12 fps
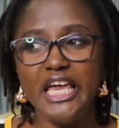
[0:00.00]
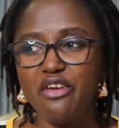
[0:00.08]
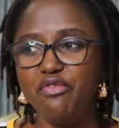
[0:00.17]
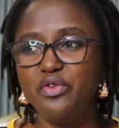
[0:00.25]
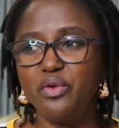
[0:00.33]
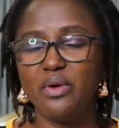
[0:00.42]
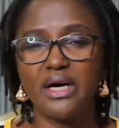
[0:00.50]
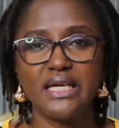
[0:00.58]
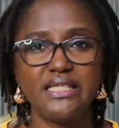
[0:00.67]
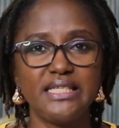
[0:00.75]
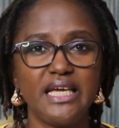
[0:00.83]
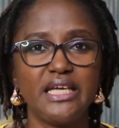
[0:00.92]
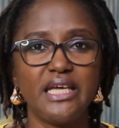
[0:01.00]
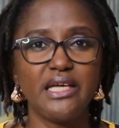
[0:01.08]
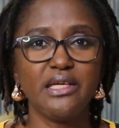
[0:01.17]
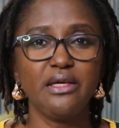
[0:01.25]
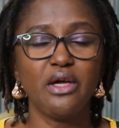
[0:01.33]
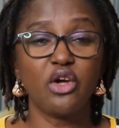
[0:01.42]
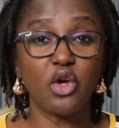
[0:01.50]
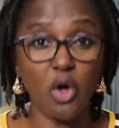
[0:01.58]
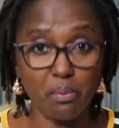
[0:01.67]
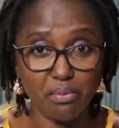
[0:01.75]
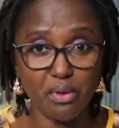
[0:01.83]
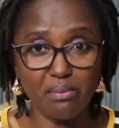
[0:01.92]
If you are taking
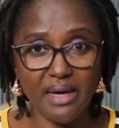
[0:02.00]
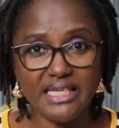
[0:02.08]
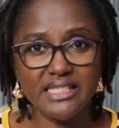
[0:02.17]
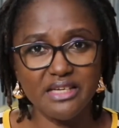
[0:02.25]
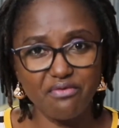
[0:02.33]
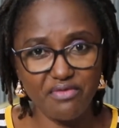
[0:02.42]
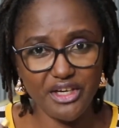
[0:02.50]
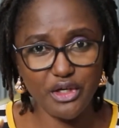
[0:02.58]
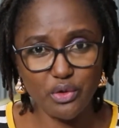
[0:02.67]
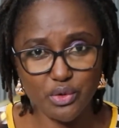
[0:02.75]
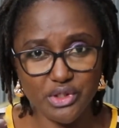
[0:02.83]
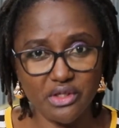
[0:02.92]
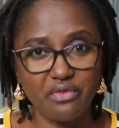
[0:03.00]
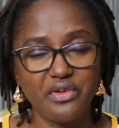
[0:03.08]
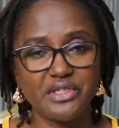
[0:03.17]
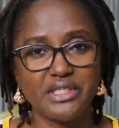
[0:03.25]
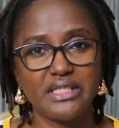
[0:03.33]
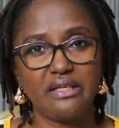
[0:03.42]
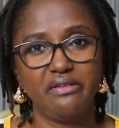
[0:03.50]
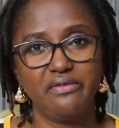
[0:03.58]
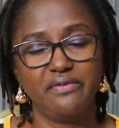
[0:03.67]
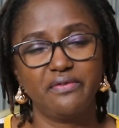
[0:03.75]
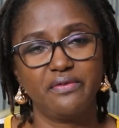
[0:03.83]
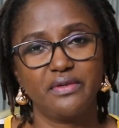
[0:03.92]
compromising videos of
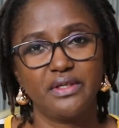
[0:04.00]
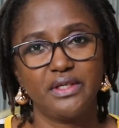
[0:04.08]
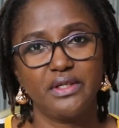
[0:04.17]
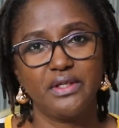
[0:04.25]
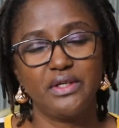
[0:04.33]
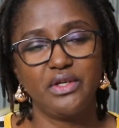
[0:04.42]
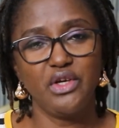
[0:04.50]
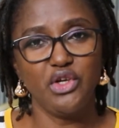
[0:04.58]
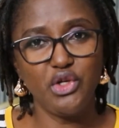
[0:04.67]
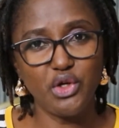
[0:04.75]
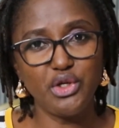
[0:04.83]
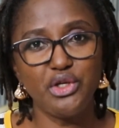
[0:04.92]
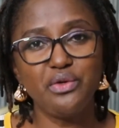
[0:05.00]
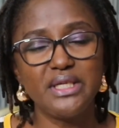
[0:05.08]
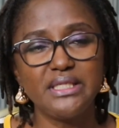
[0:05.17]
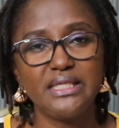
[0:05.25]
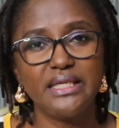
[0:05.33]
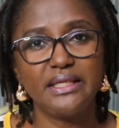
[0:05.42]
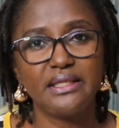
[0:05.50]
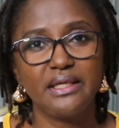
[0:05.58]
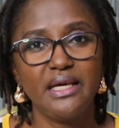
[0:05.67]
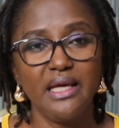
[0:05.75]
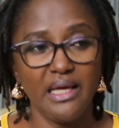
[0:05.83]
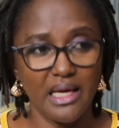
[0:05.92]
yourself, your nudity,
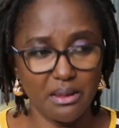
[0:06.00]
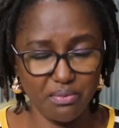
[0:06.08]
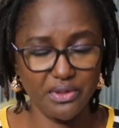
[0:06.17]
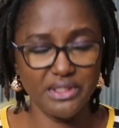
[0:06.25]
and